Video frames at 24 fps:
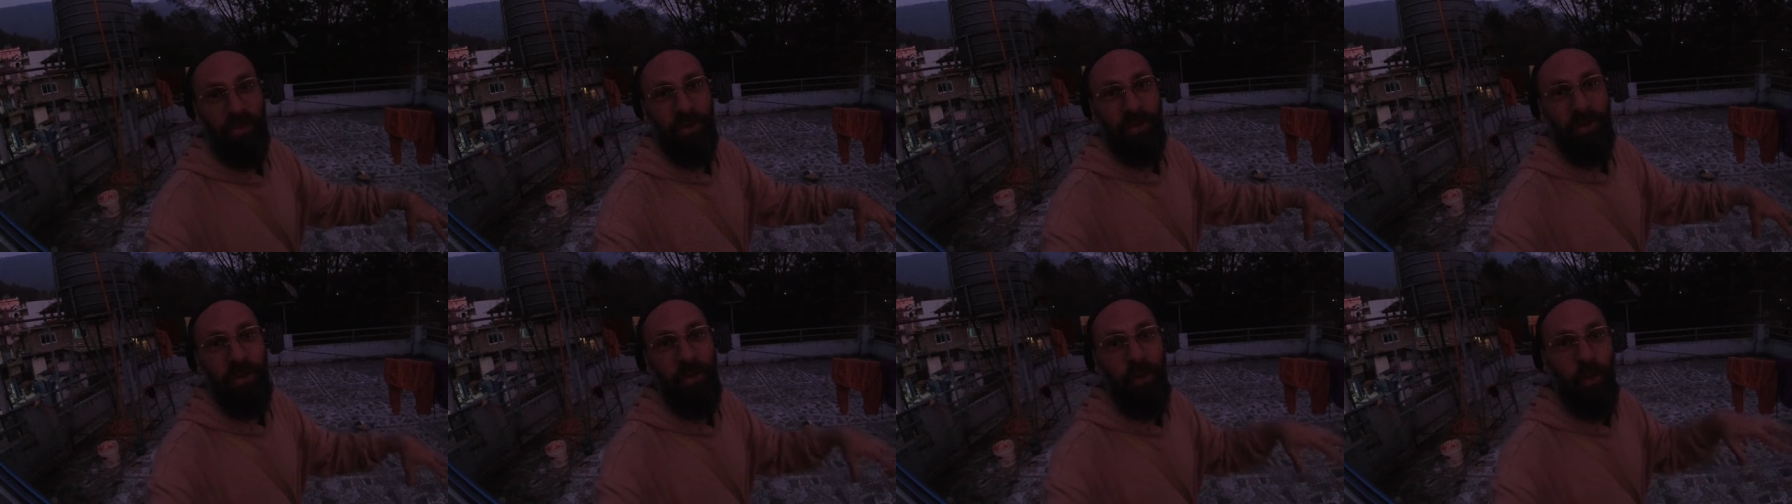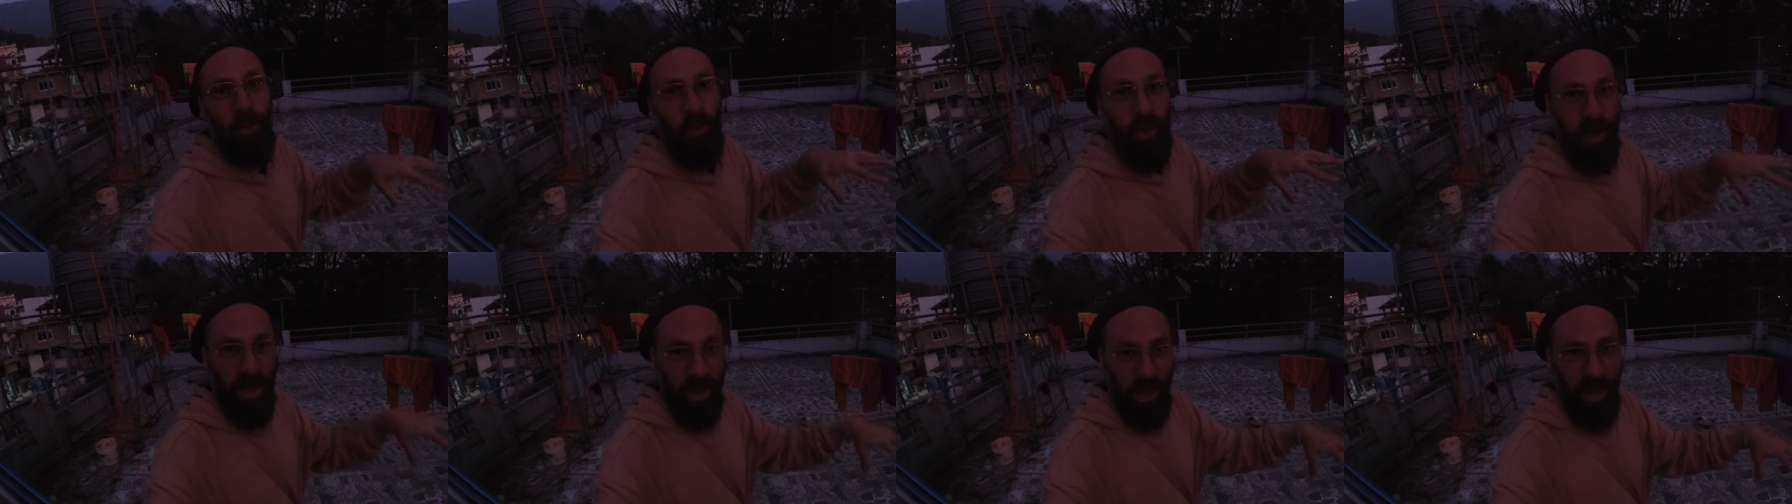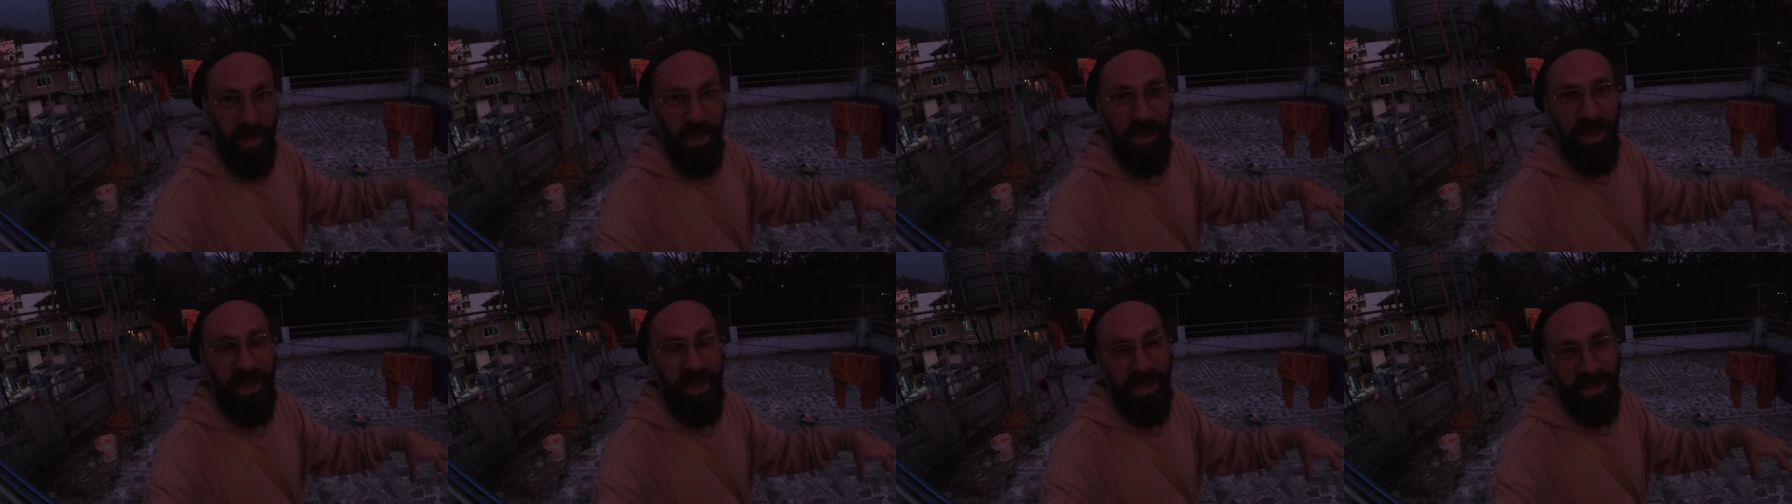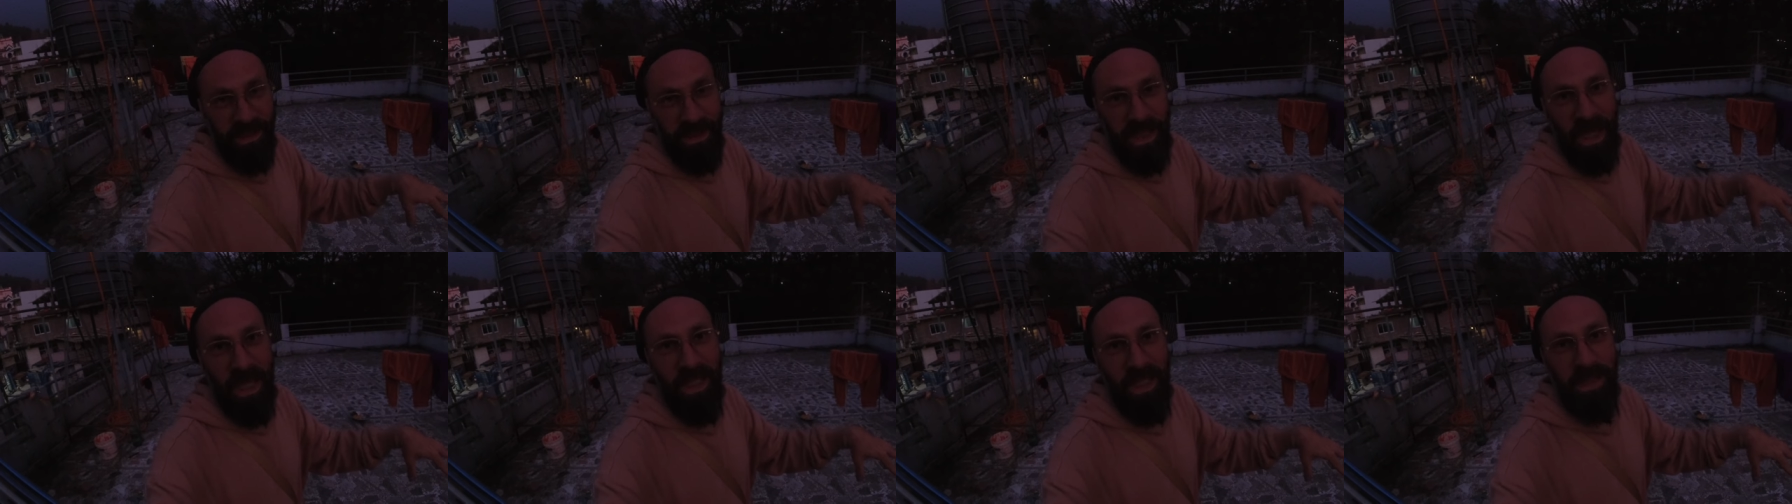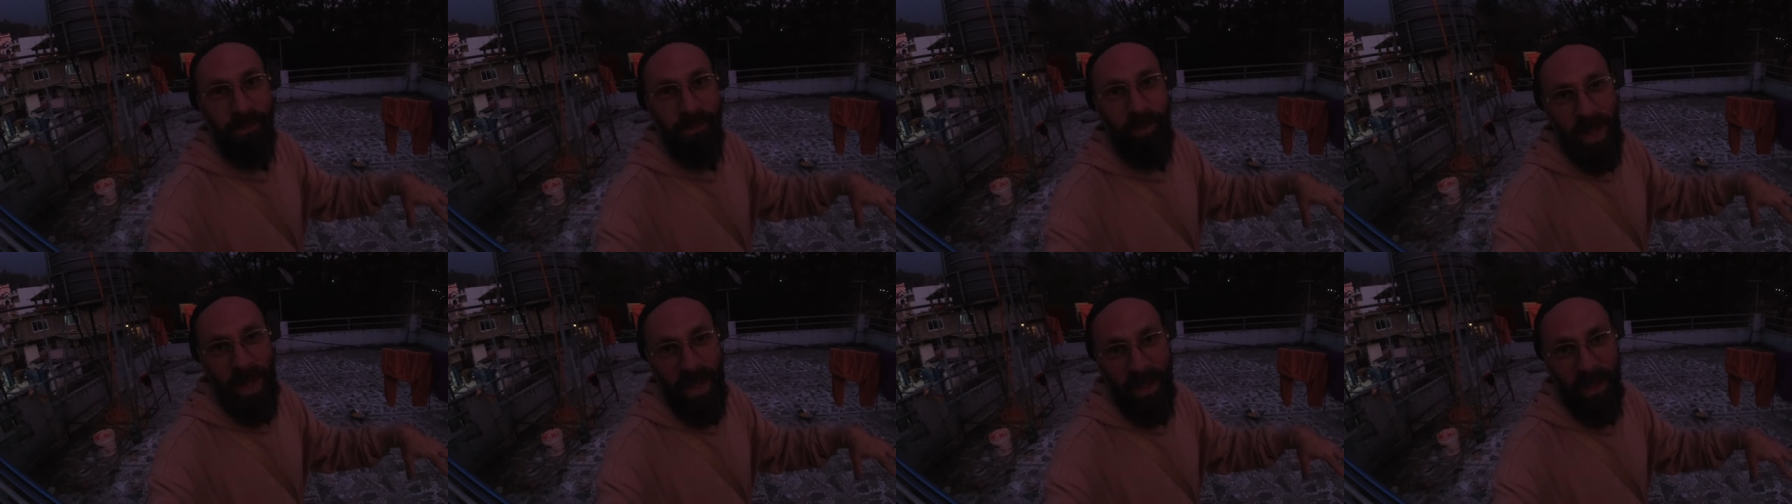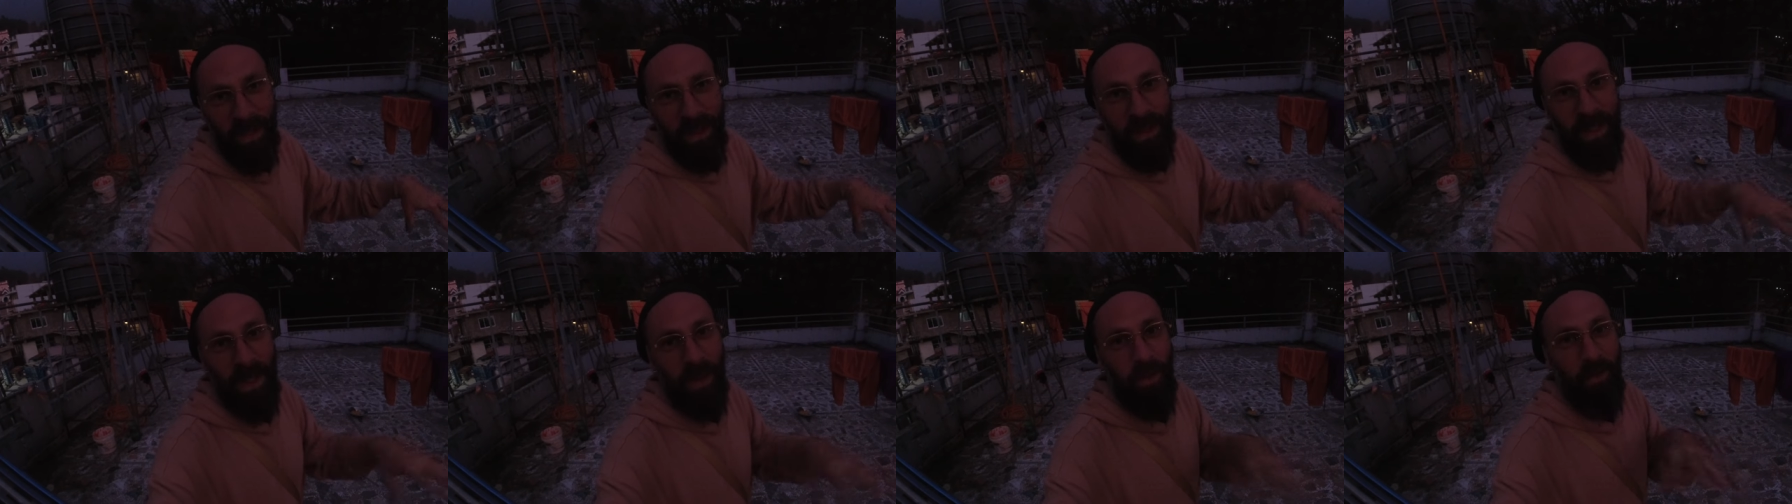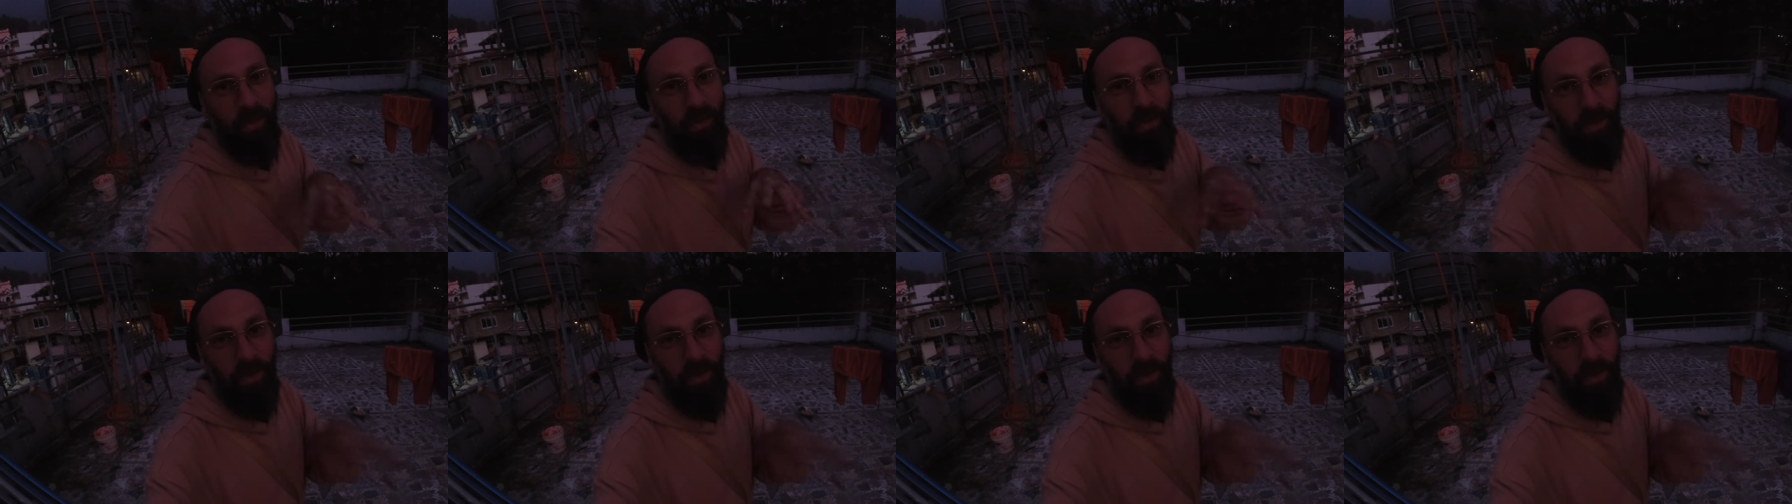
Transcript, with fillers: to these guys' bank account.